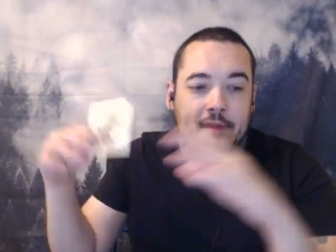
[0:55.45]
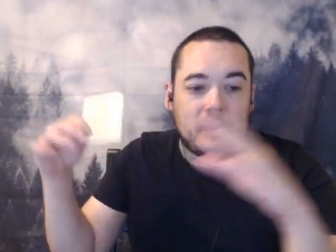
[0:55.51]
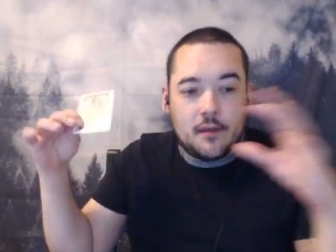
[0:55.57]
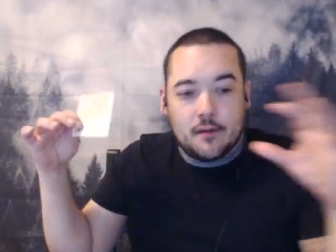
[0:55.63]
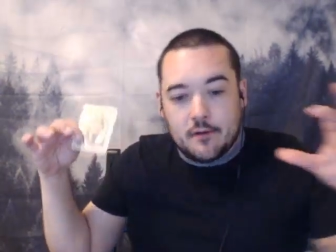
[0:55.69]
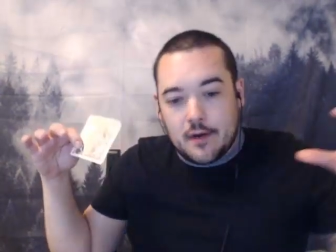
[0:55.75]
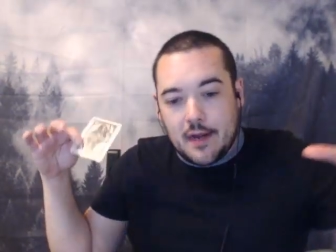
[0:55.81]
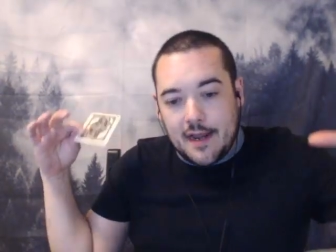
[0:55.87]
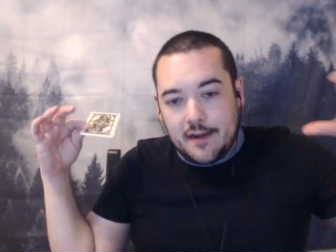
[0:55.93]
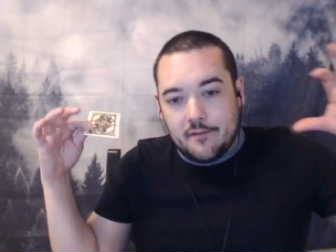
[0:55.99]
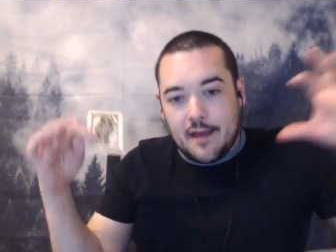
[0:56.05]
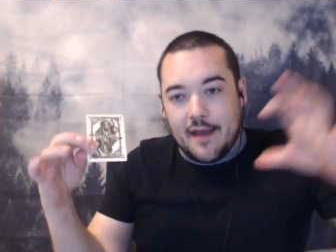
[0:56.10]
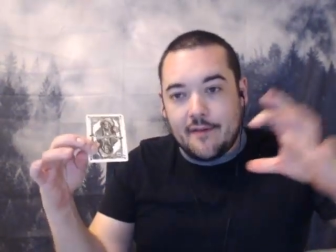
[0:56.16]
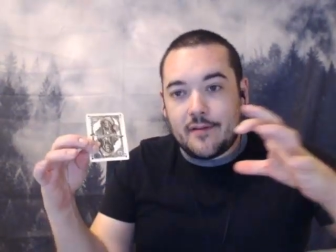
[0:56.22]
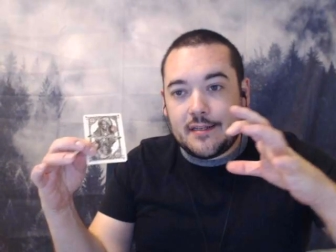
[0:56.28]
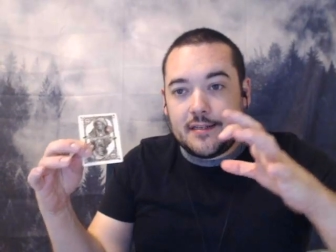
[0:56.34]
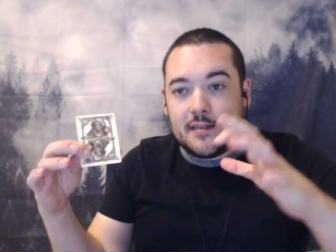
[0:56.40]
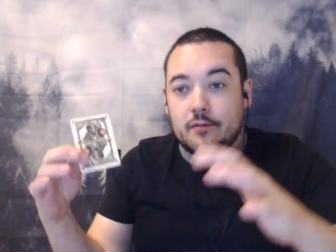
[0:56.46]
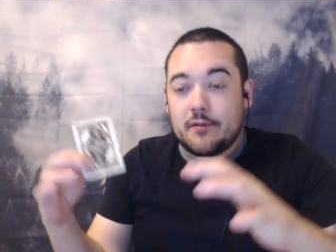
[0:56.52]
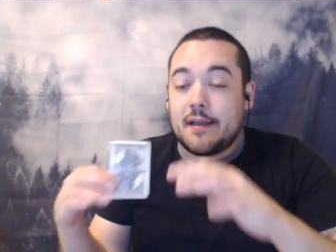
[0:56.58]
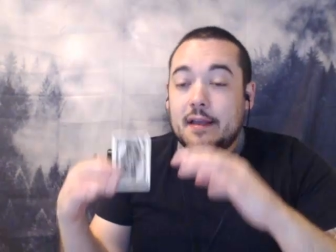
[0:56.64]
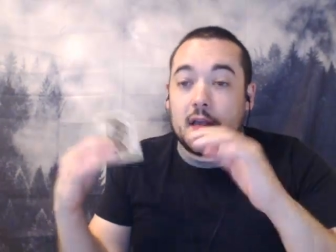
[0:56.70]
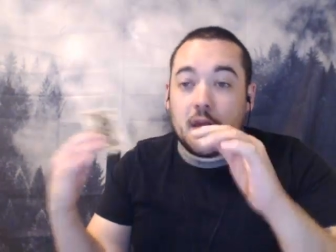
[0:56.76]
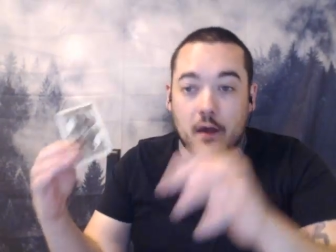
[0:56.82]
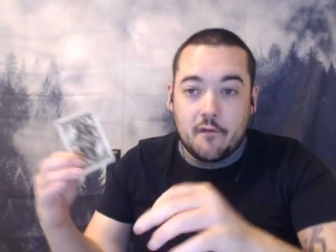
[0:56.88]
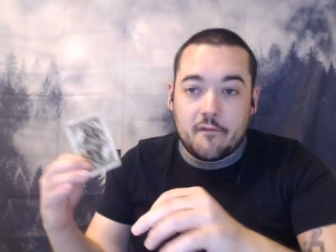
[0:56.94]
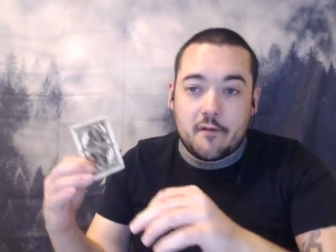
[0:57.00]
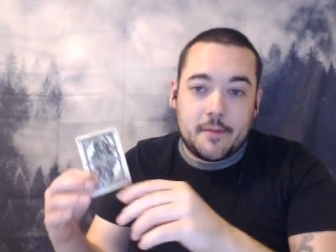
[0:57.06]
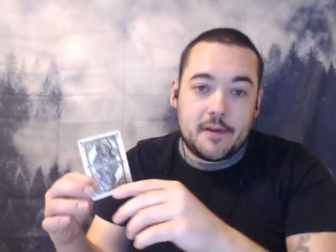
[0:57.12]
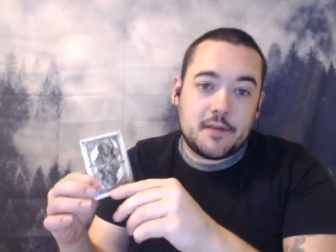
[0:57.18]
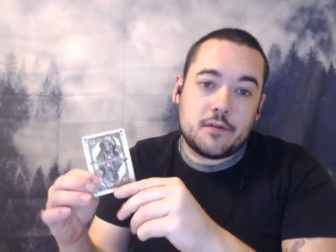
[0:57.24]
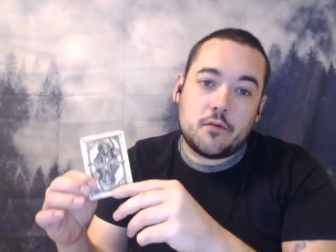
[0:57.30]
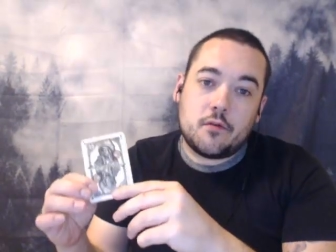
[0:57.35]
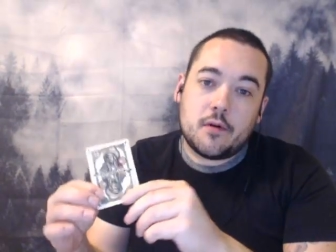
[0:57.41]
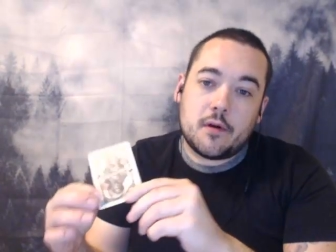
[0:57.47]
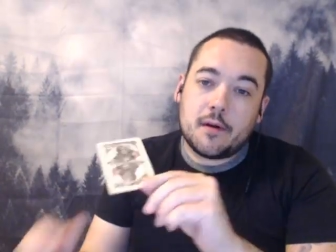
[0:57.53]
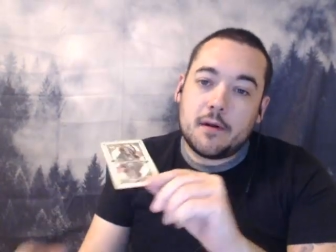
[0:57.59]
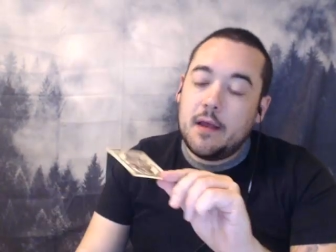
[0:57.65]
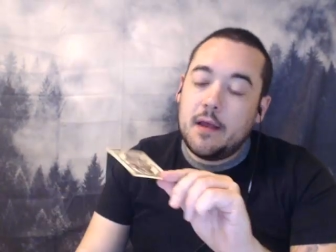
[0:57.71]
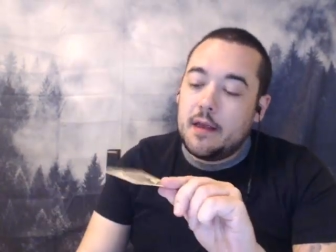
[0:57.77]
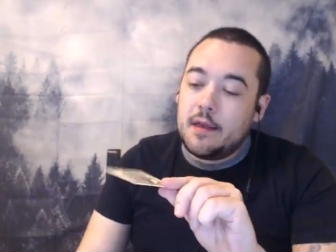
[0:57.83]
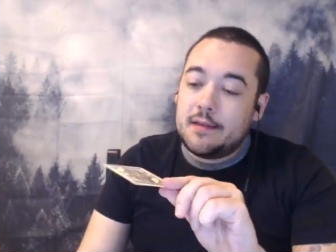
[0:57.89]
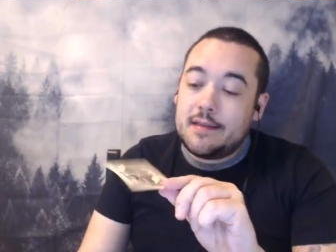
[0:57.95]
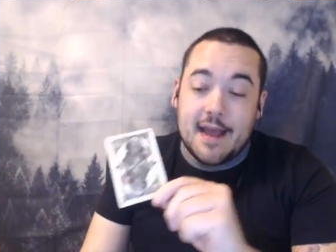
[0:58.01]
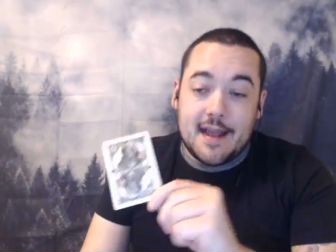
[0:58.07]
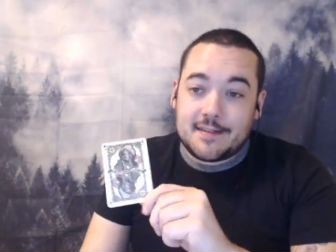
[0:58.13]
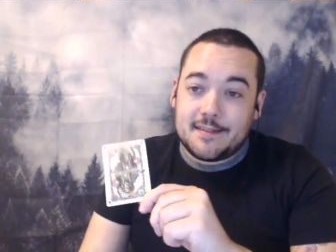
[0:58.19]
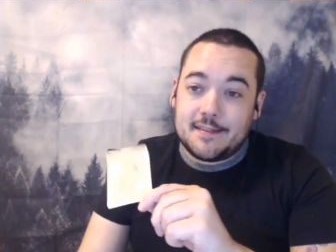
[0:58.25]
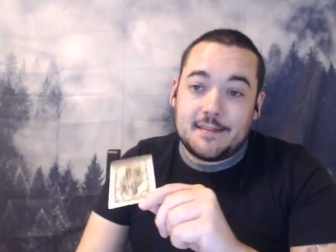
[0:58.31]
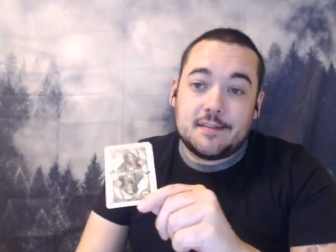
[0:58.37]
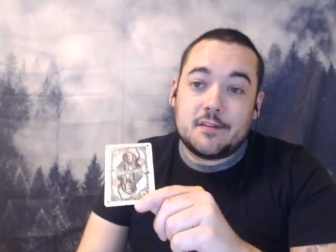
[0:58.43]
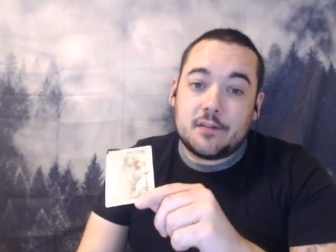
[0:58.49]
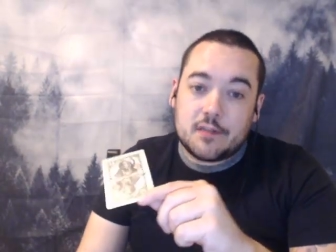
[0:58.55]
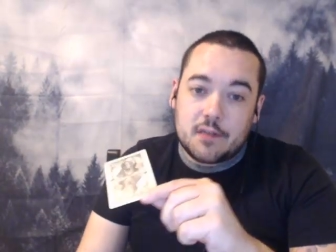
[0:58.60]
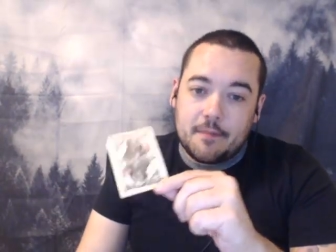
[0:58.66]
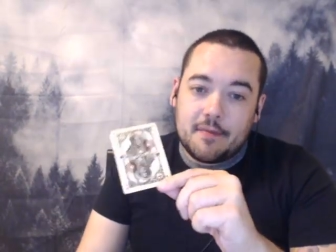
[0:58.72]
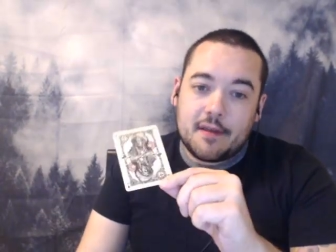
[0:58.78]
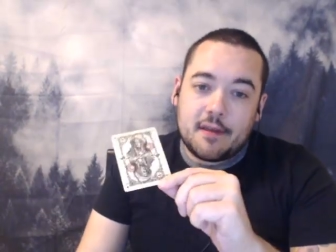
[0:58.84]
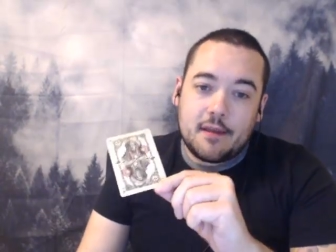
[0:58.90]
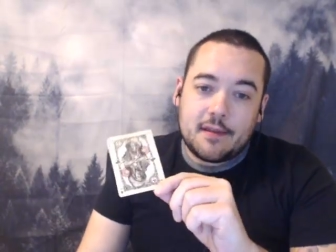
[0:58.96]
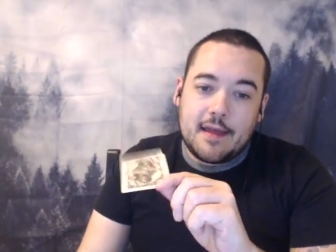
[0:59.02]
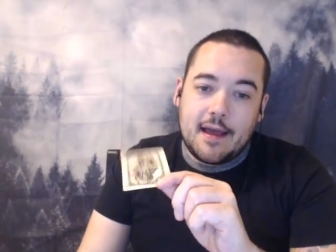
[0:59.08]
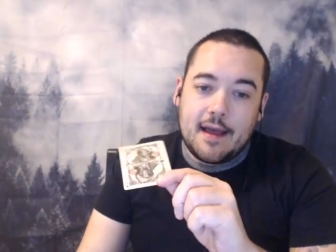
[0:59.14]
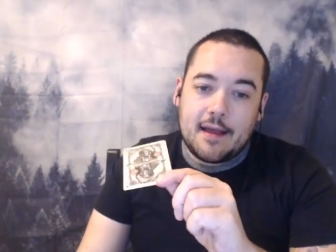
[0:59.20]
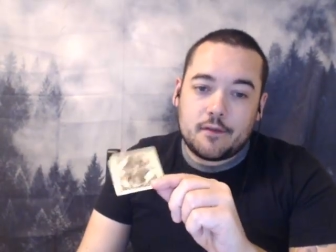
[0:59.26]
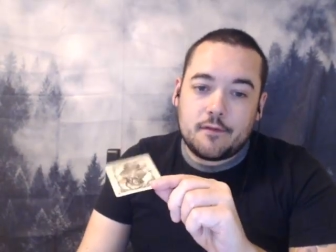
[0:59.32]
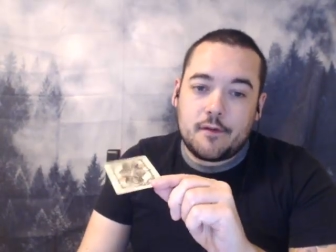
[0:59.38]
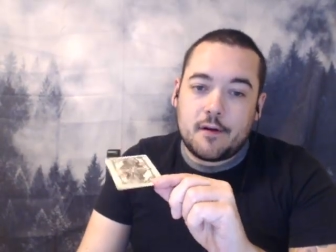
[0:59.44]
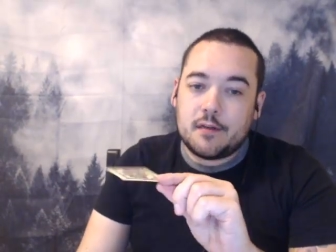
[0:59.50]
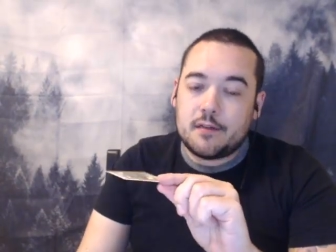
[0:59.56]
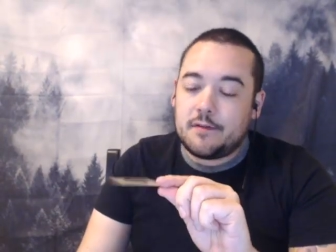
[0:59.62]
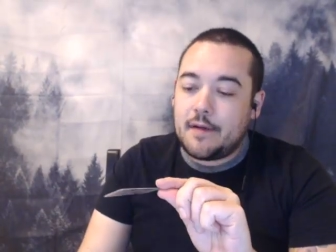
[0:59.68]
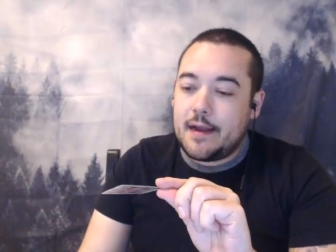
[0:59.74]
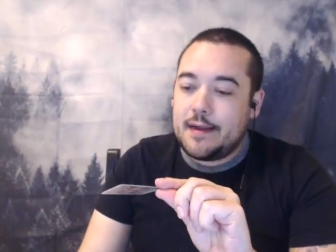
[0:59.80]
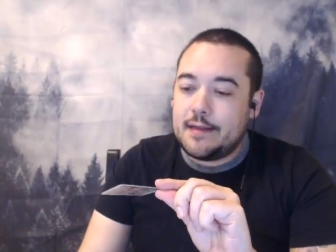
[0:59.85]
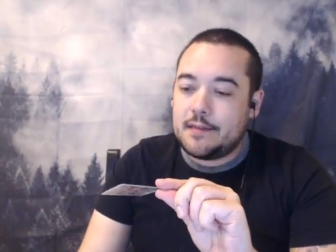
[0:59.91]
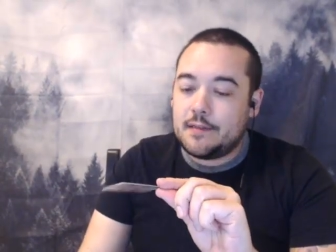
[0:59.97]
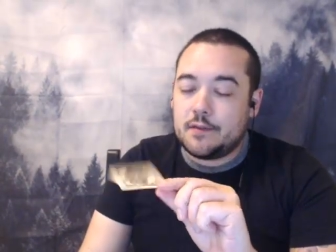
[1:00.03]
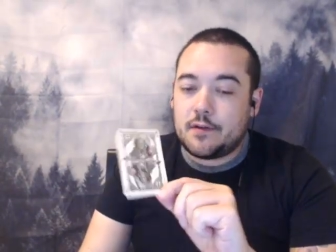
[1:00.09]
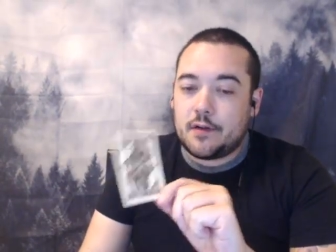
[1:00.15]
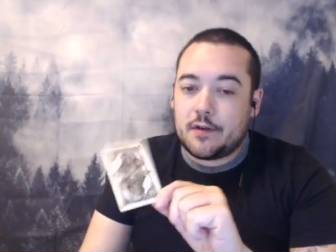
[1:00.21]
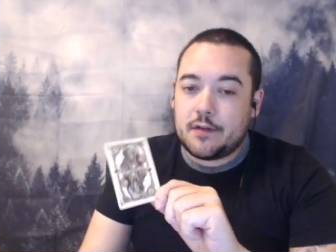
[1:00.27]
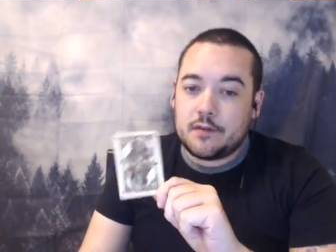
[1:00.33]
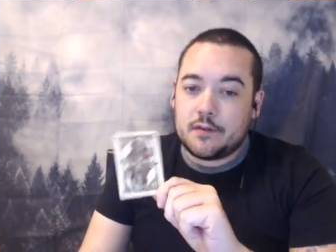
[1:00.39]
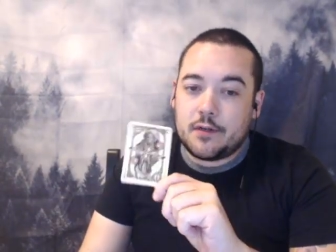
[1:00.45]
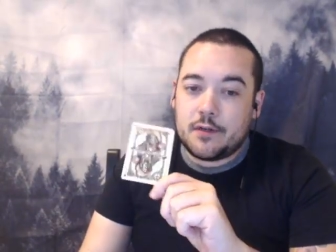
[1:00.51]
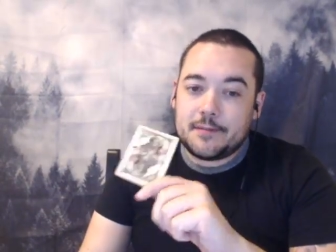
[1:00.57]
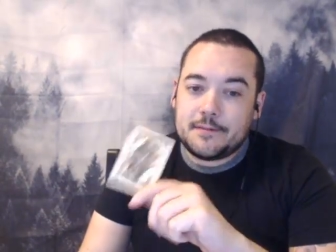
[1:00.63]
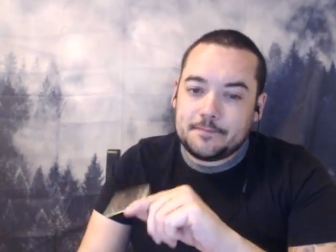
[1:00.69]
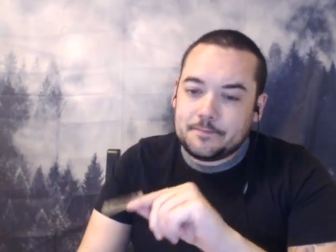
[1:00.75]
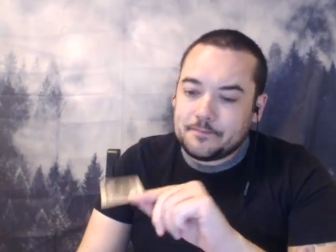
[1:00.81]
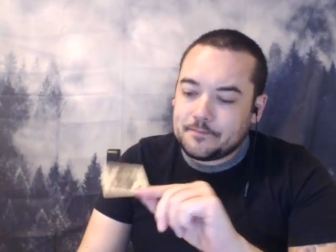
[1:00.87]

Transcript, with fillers: you know, kind of having to deal with like government or taxes or something like that as far as finances are concerned.